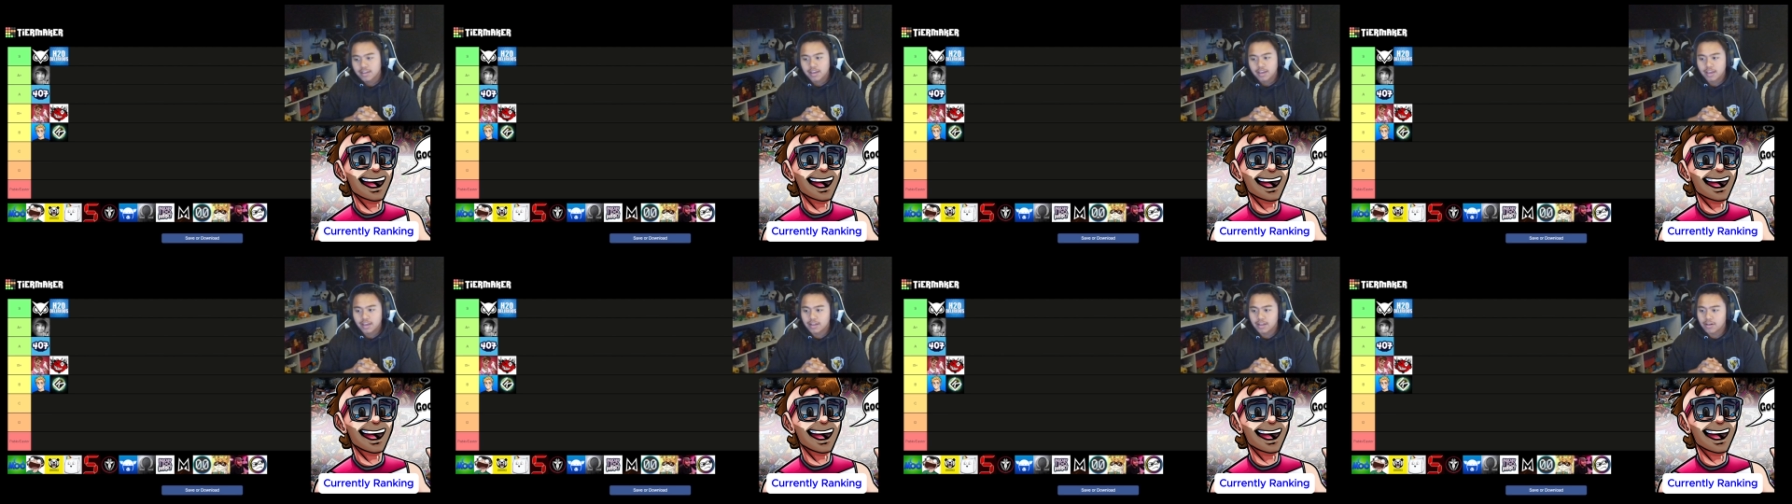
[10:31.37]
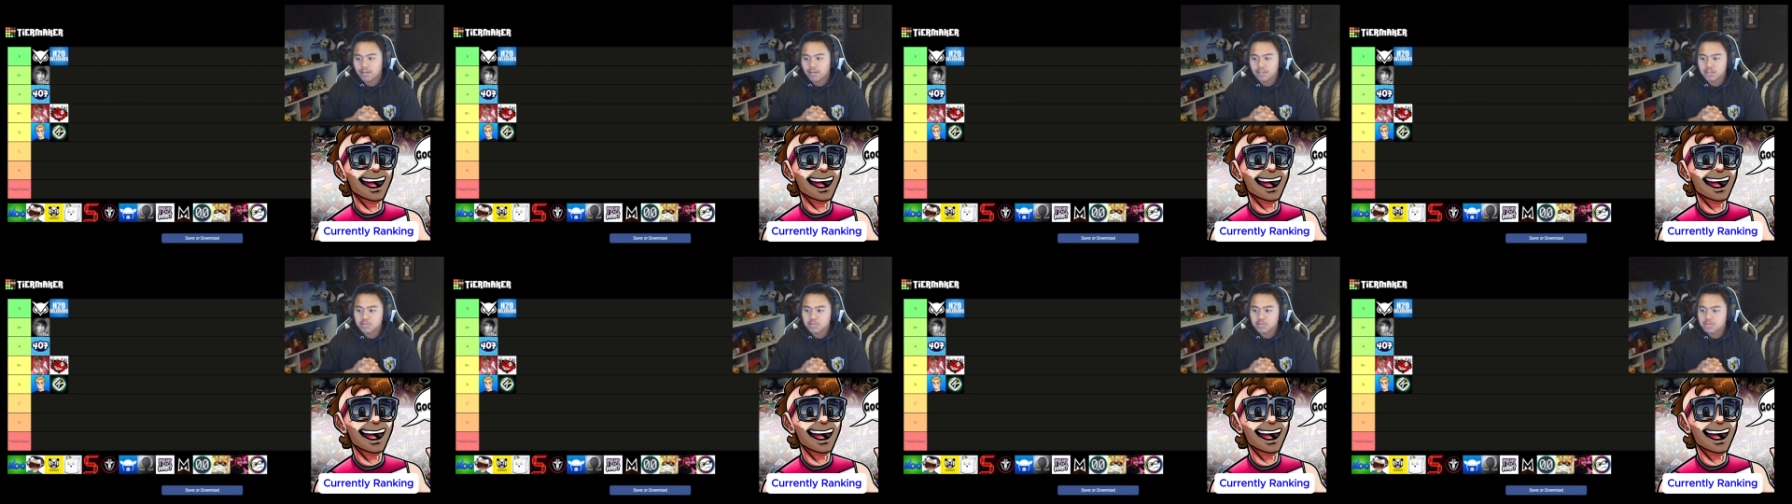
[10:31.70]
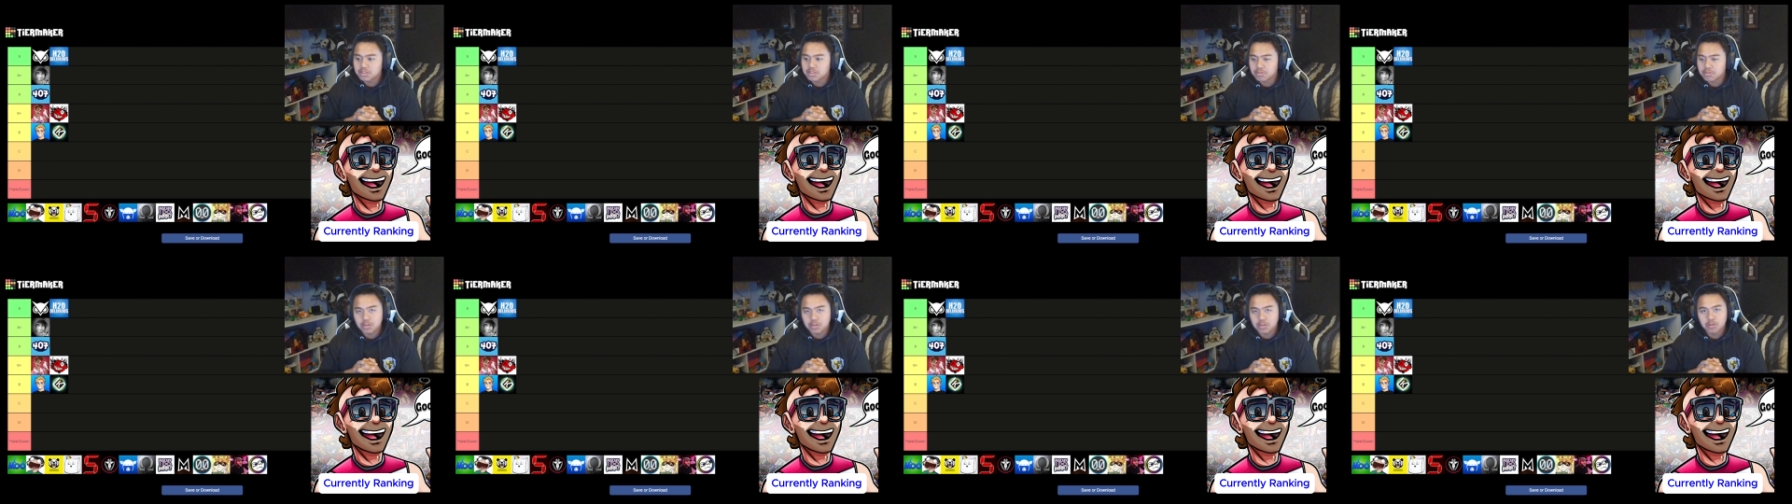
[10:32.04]
and all of them
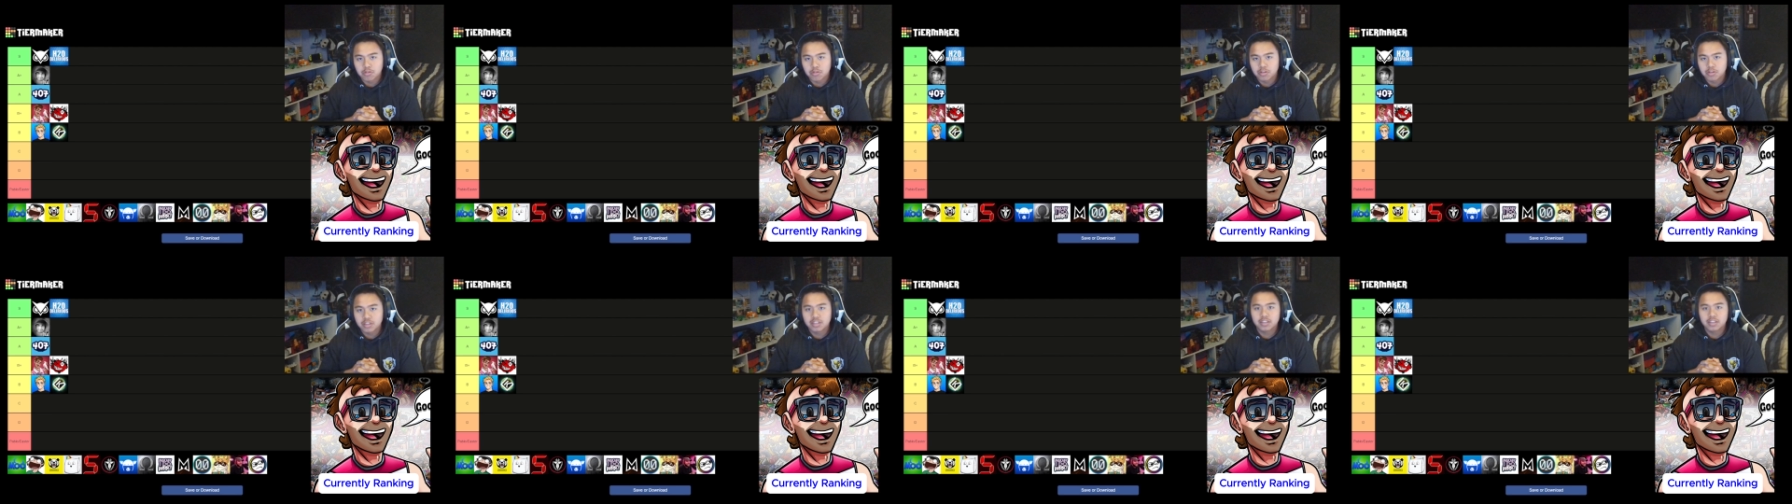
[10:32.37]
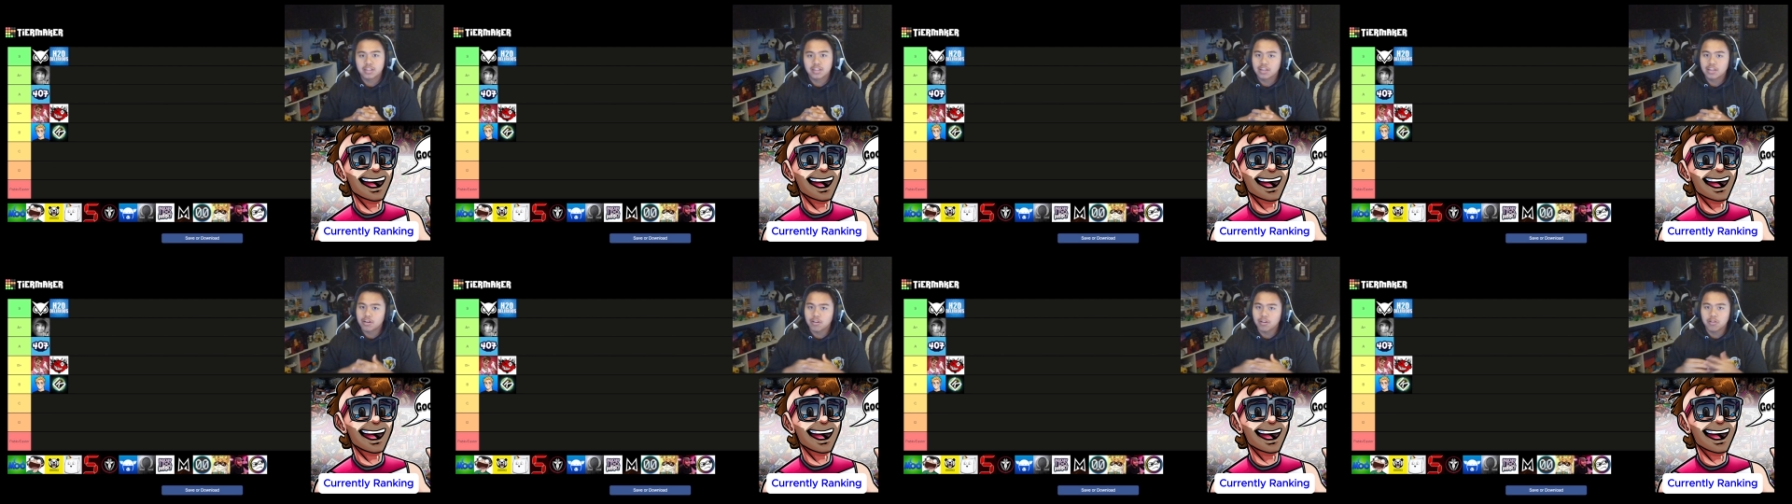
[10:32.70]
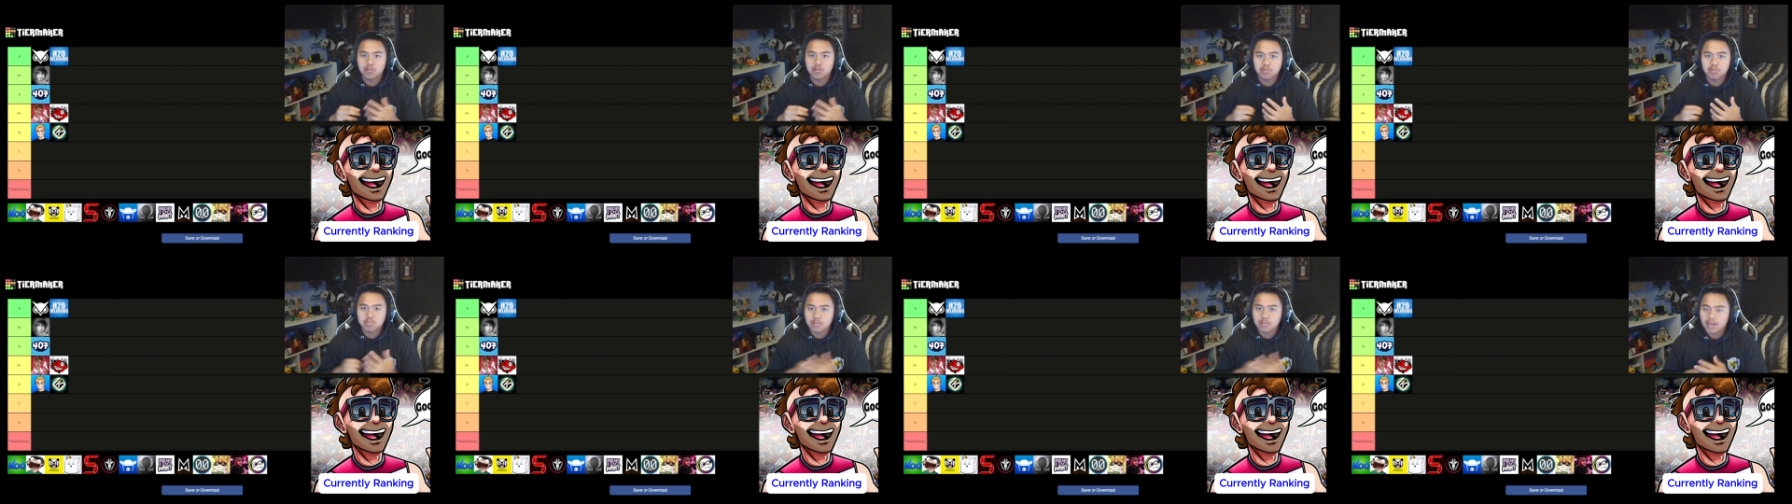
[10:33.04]
still recorded, and they
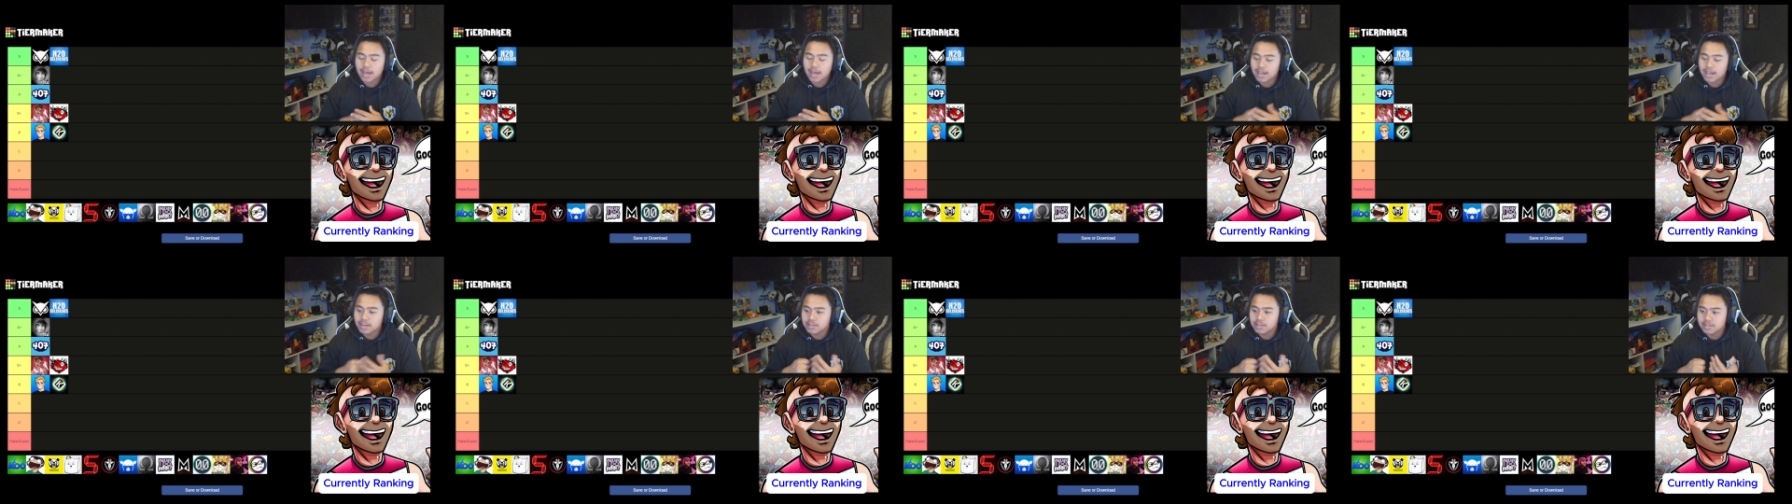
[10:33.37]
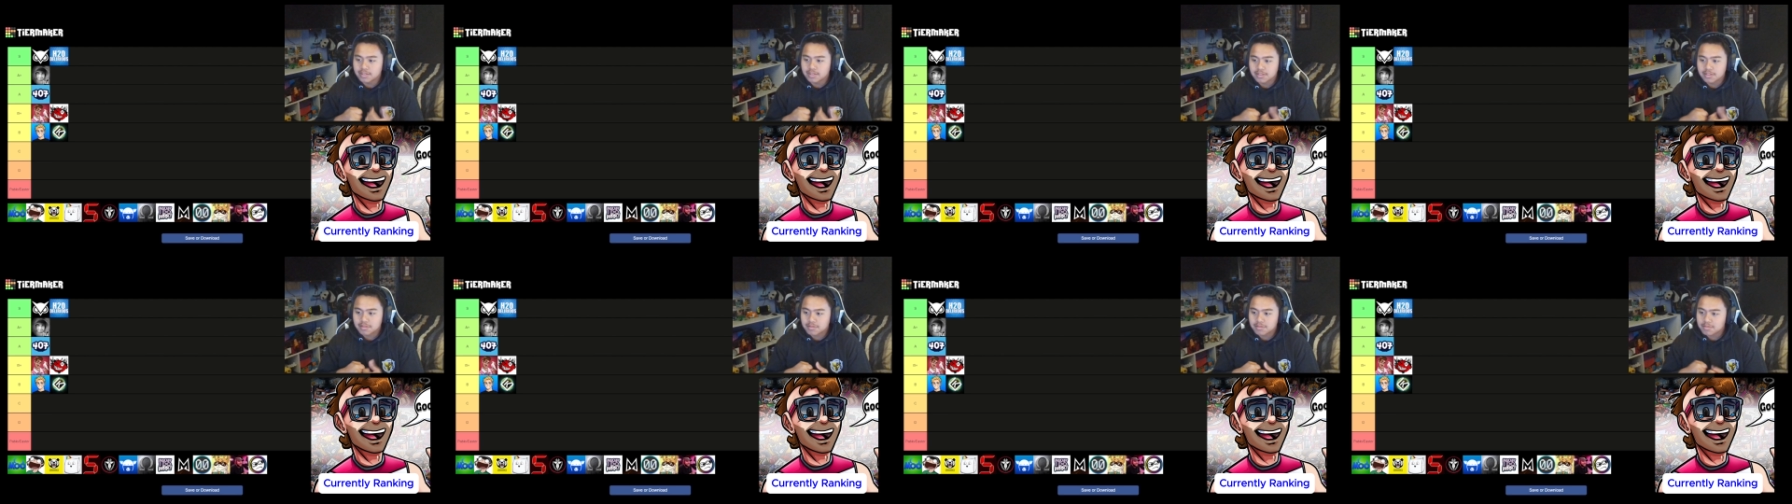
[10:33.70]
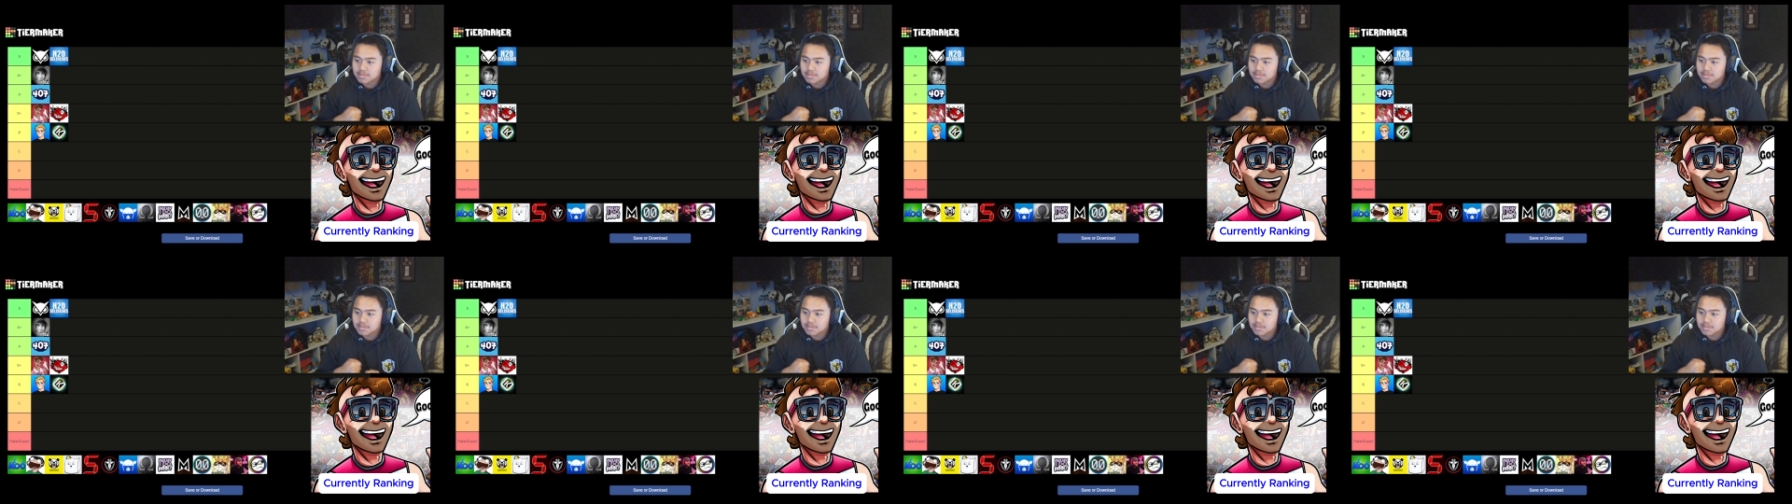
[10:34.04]
all had this.